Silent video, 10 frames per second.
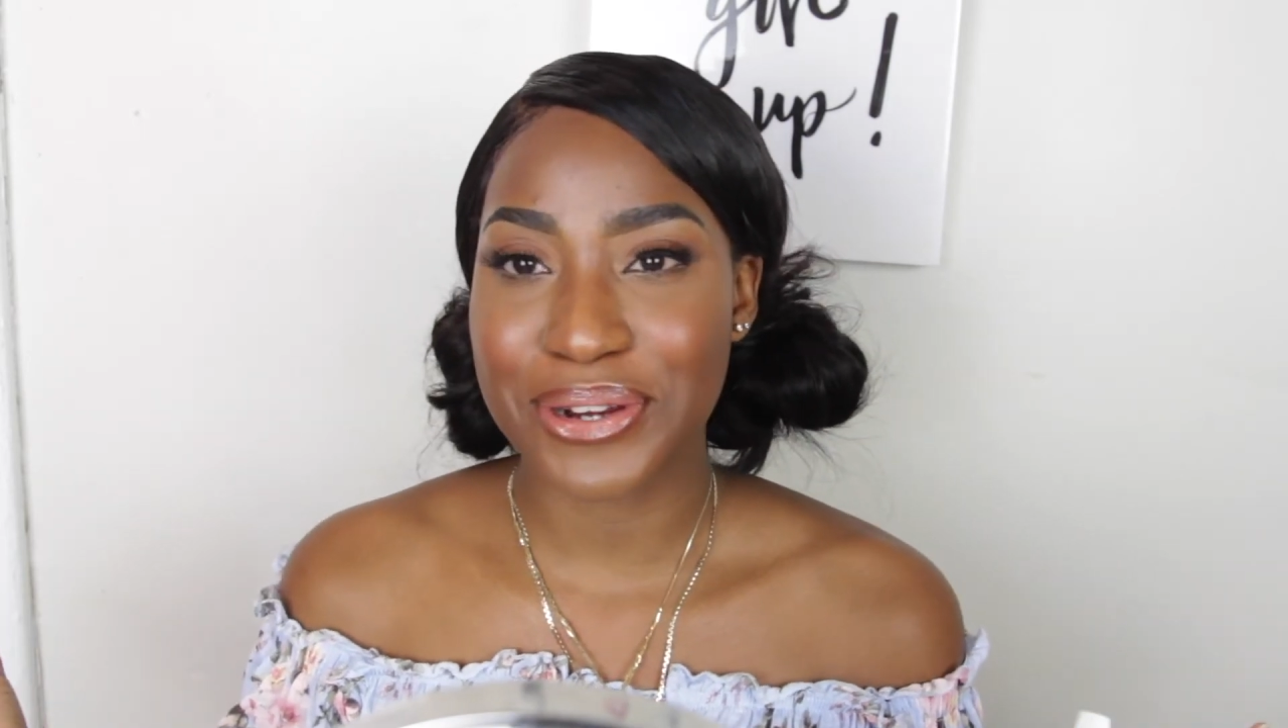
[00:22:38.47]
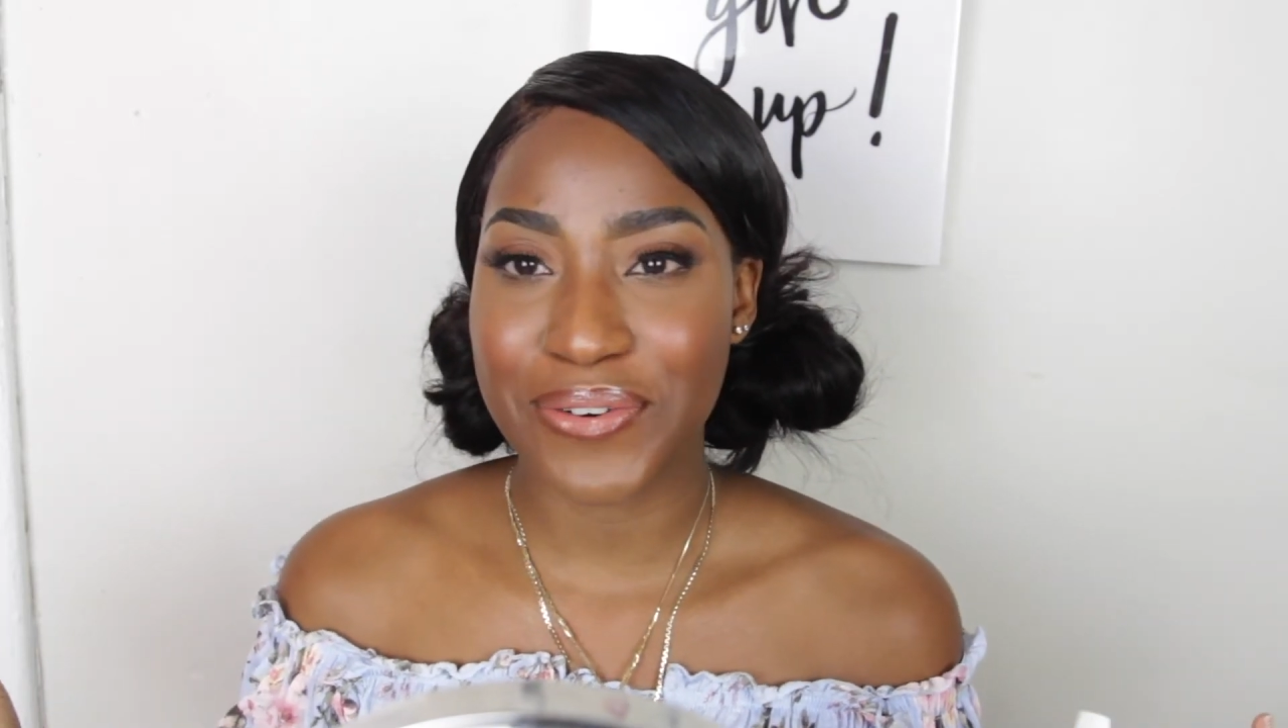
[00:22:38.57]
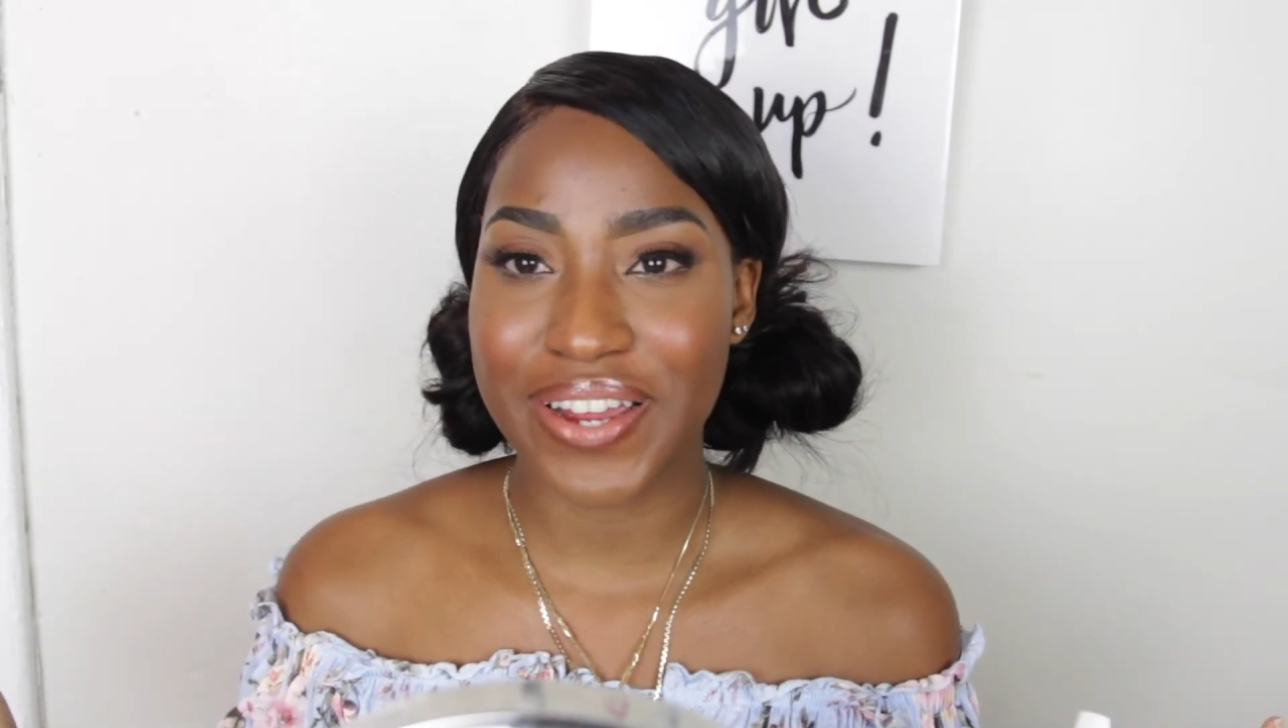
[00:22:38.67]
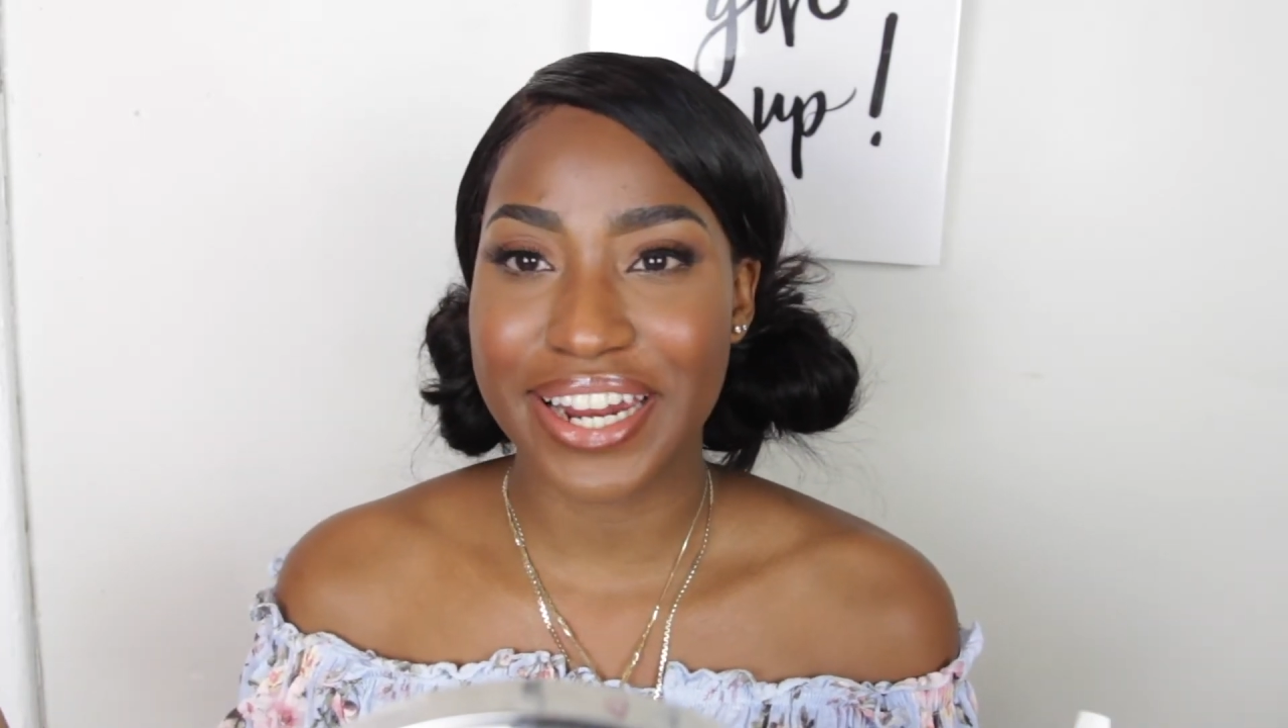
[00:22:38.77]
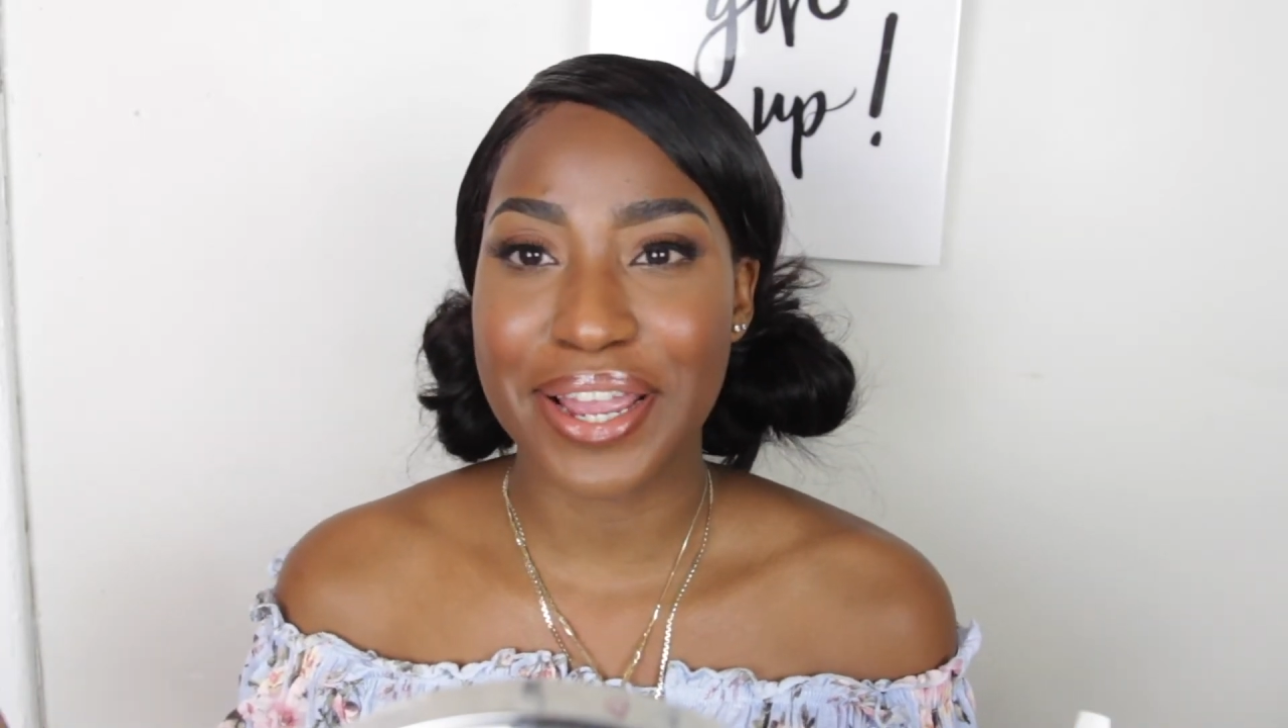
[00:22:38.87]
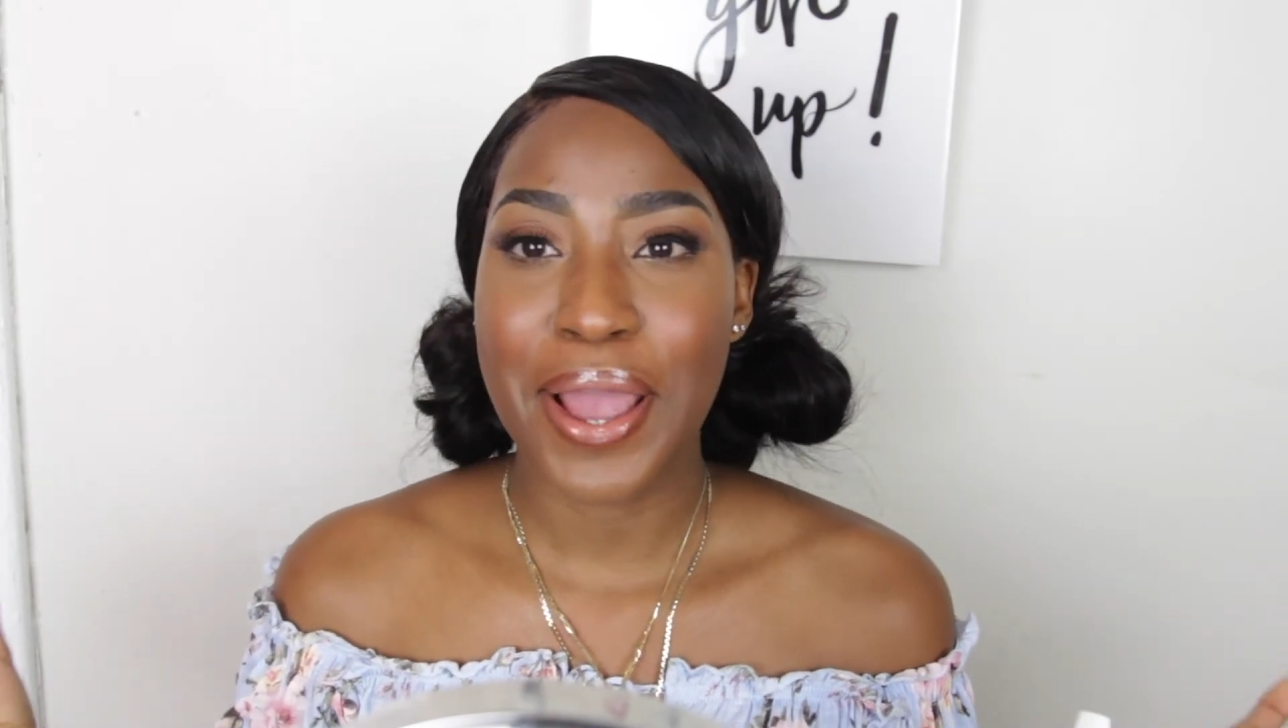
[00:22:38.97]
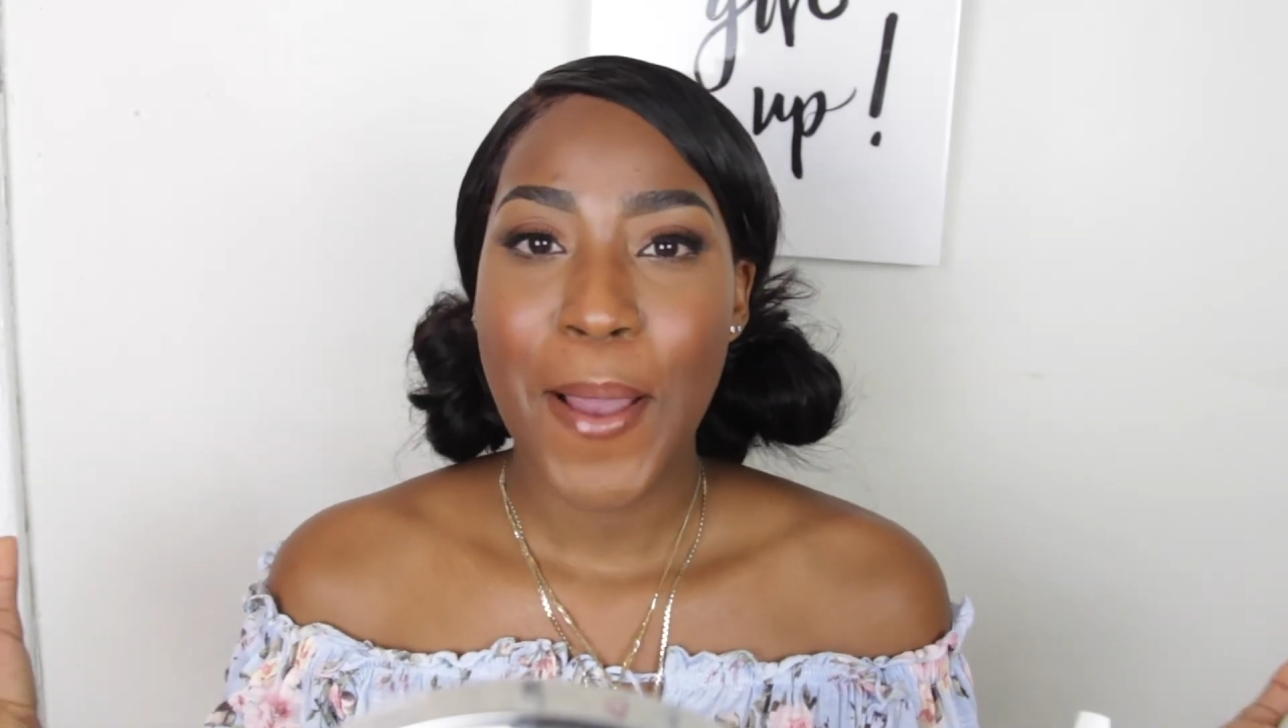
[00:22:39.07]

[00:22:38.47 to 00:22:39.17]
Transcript: already.